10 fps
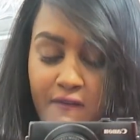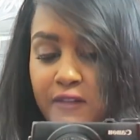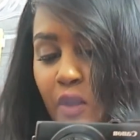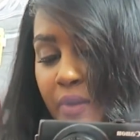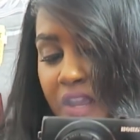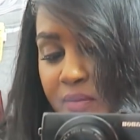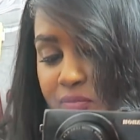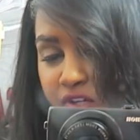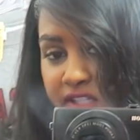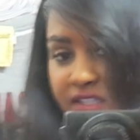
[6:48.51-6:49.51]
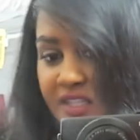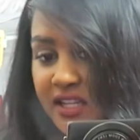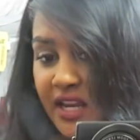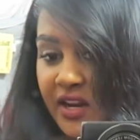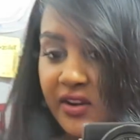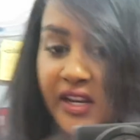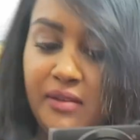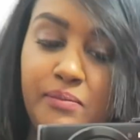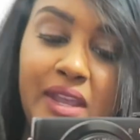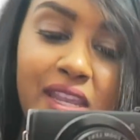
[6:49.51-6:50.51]
flowy, breezy,
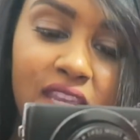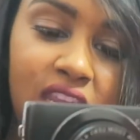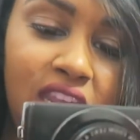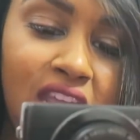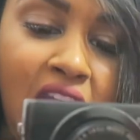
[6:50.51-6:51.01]
airy, baggy,